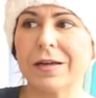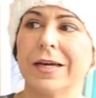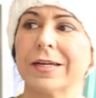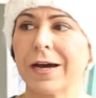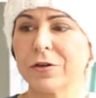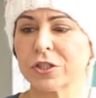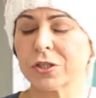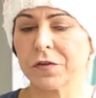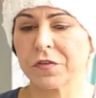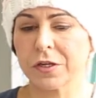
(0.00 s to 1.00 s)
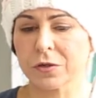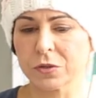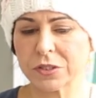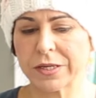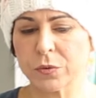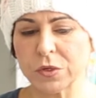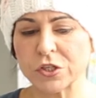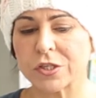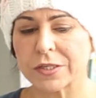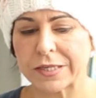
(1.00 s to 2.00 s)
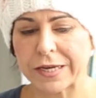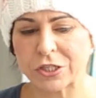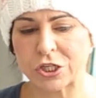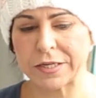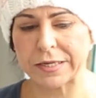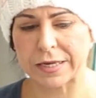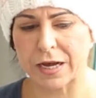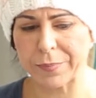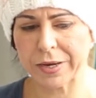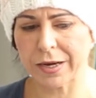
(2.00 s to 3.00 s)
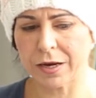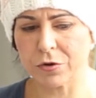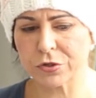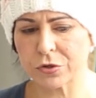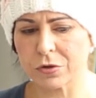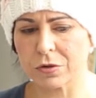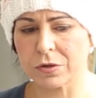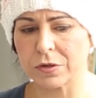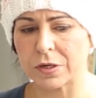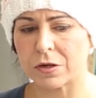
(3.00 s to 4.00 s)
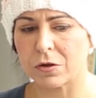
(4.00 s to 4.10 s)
And Couchsurfing in Russland, which is actually coming out or